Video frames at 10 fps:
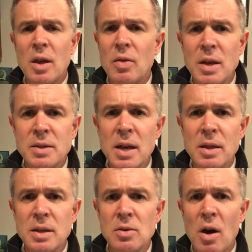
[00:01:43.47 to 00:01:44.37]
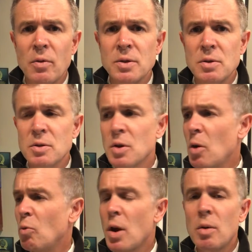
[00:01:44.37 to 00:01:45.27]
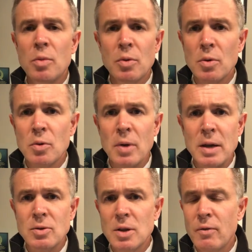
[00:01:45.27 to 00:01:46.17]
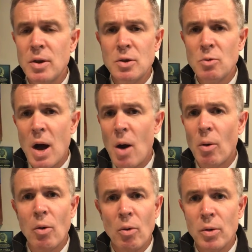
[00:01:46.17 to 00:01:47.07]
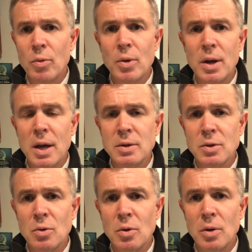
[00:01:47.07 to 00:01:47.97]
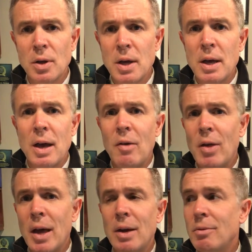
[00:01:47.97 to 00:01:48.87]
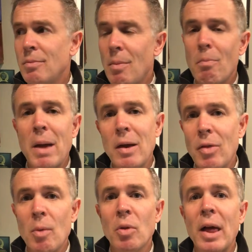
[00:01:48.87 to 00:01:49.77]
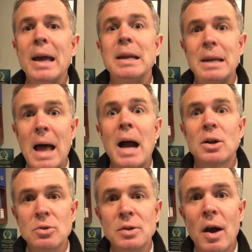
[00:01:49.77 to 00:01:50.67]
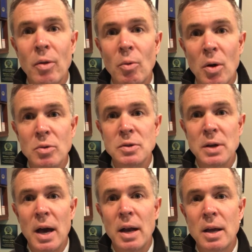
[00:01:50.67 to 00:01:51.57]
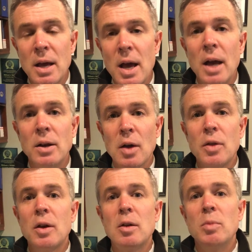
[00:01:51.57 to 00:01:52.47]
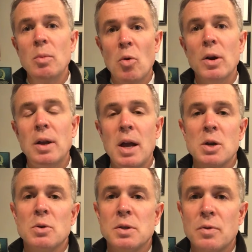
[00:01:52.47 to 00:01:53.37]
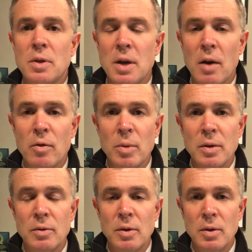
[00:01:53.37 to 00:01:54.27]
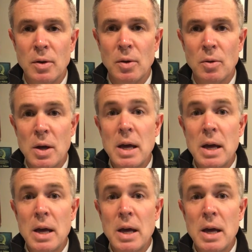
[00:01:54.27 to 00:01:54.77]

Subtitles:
They take these officers, run them through a 72-hour or 3-day school, and then make them like doctors on the roadside. And nothing could be more dangerous for the government to do.